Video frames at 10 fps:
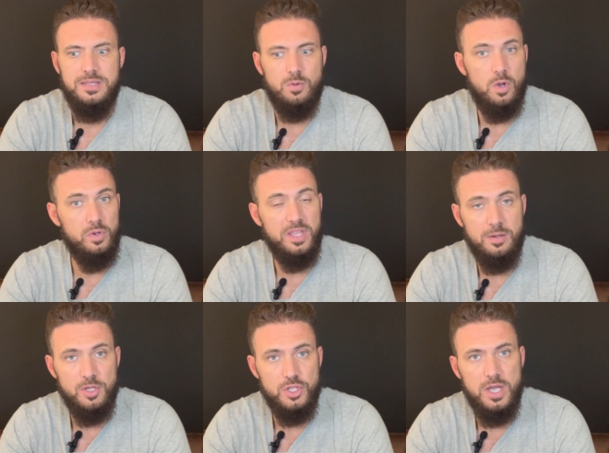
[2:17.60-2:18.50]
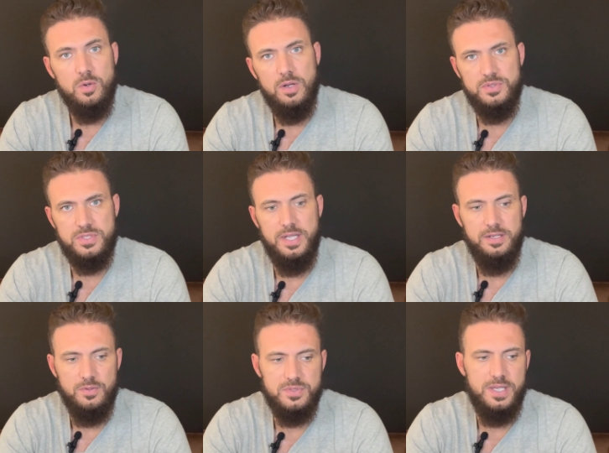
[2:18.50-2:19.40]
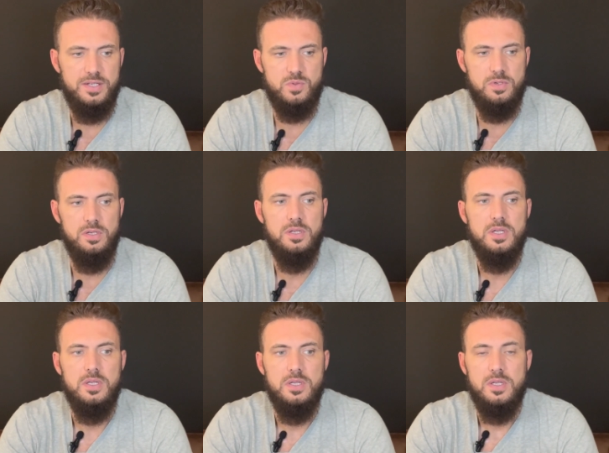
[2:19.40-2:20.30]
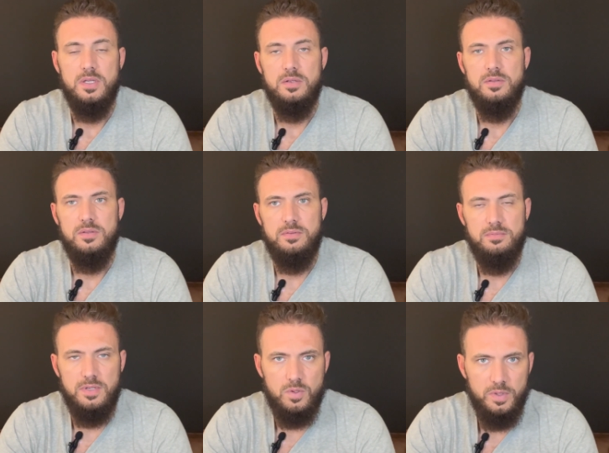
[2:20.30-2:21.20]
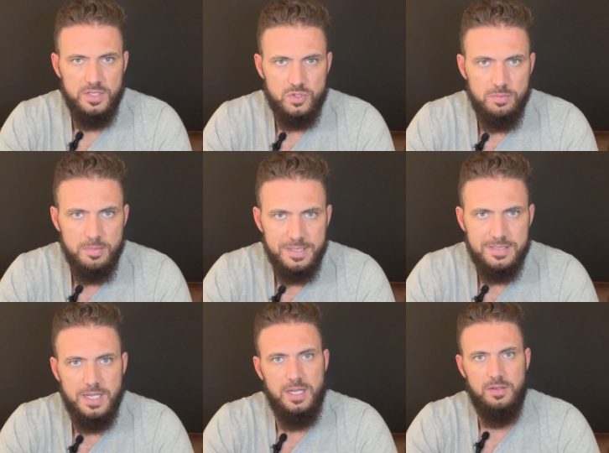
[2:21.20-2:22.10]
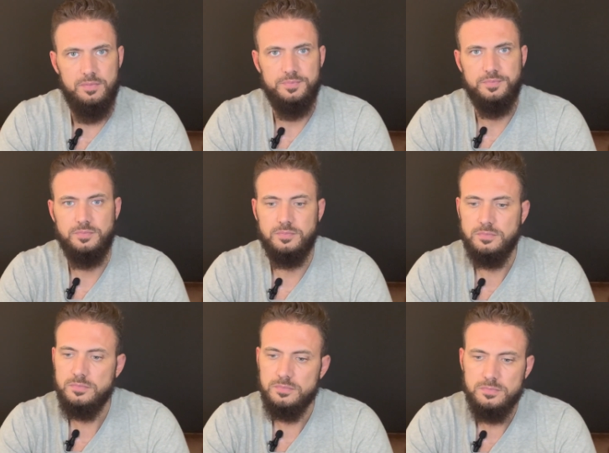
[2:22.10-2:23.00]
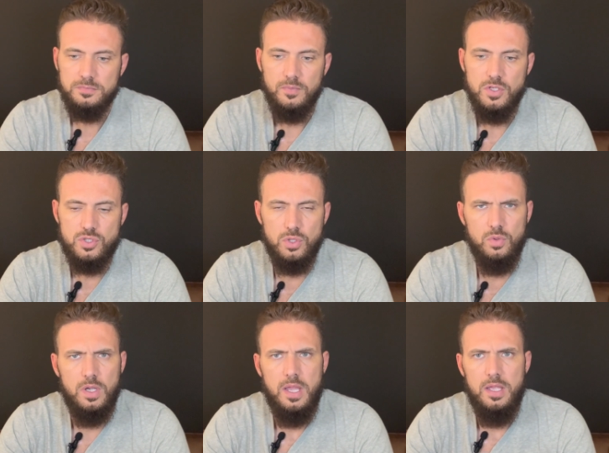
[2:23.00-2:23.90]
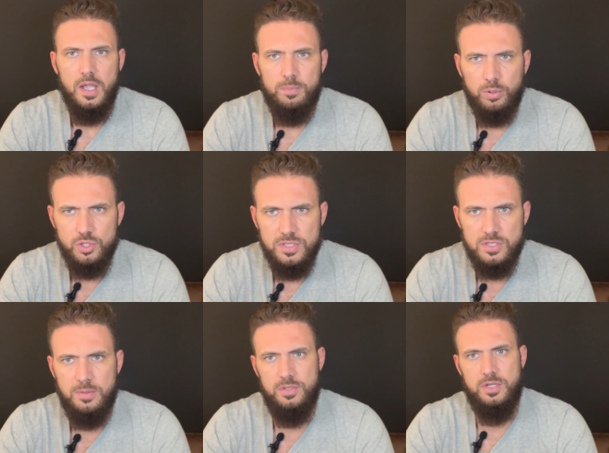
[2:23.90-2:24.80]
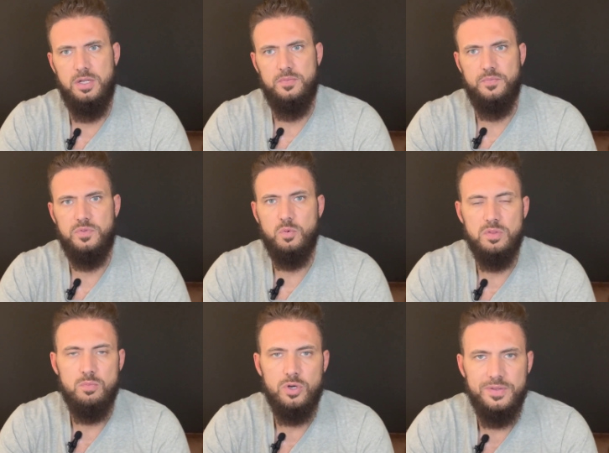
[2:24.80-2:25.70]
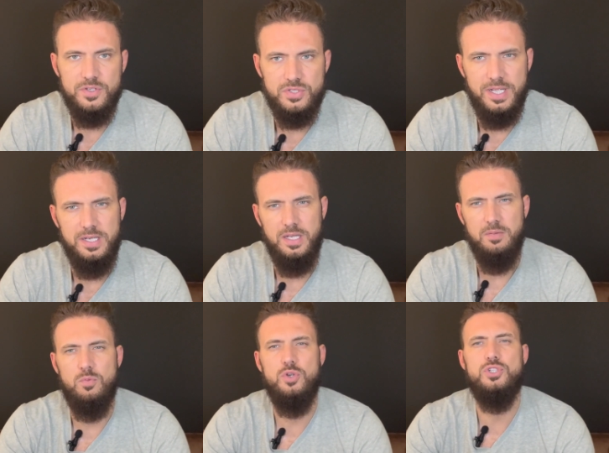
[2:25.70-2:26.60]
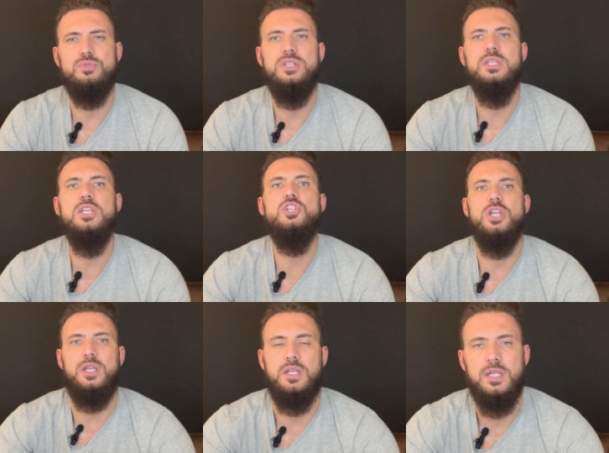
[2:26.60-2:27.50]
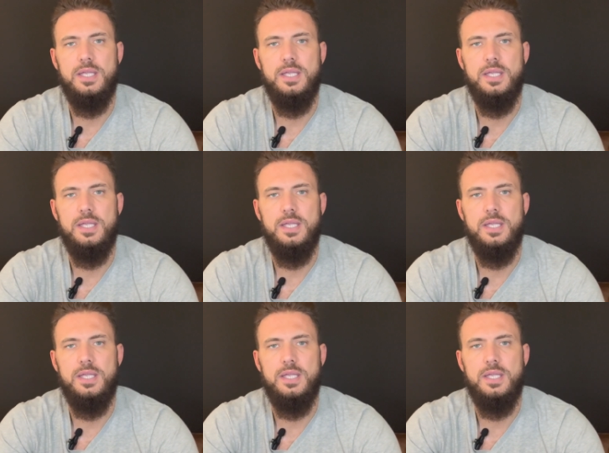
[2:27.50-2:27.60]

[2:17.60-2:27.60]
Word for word: Taqwa only Ramadan or outside? Outside as well. Taqwa needs to be maintained. So approach this Ramadan with more understanding, more strategic